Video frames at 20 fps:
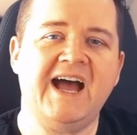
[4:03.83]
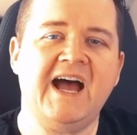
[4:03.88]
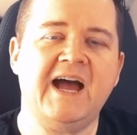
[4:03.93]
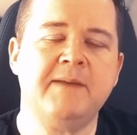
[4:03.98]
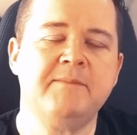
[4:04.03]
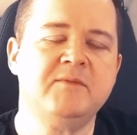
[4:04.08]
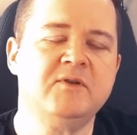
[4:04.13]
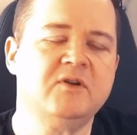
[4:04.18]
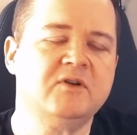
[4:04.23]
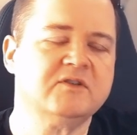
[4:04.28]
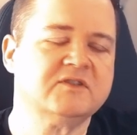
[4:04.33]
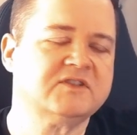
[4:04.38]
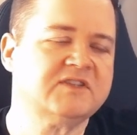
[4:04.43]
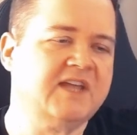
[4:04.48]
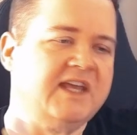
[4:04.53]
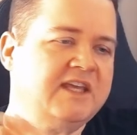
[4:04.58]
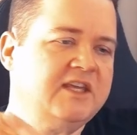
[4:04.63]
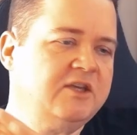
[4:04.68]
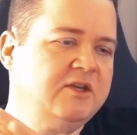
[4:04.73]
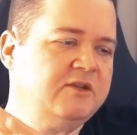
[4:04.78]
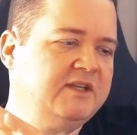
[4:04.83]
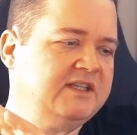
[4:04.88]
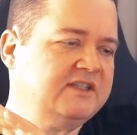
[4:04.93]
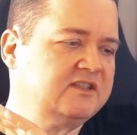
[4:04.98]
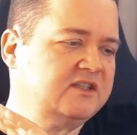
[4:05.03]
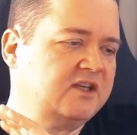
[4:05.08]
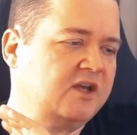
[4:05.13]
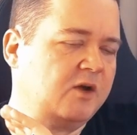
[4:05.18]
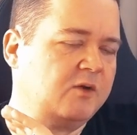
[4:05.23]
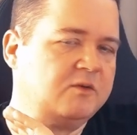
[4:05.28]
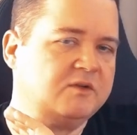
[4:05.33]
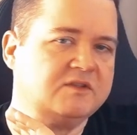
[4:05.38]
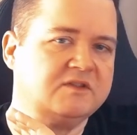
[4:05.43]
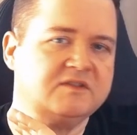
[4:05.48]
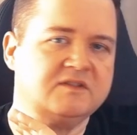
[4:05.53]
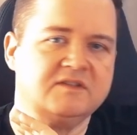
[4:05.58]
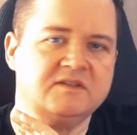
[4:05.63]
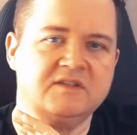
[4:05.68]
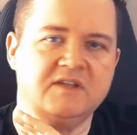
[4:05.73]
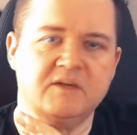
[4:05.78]
I'm not saying you need to go
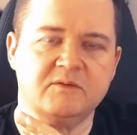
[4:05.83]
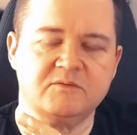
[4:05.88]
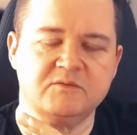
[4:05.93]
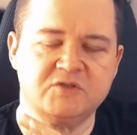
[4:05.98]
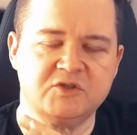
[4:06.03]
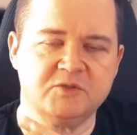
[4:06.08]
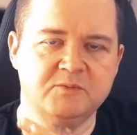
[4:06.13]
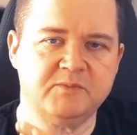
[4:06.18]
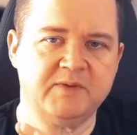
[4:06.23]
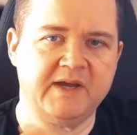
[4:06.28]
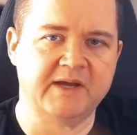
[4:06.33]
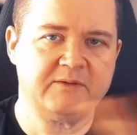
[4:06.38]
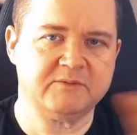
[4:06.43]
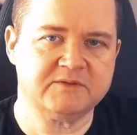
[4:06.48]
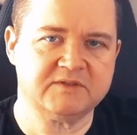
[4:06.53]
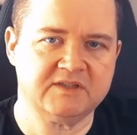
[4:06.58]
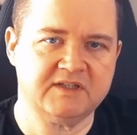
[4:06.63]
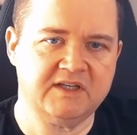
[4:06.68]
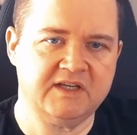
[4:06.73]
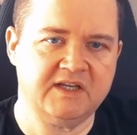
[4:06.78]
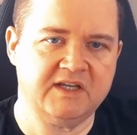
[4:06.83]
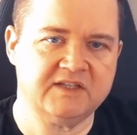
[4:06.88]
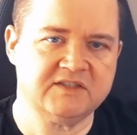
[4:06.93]
and you know jump out uh,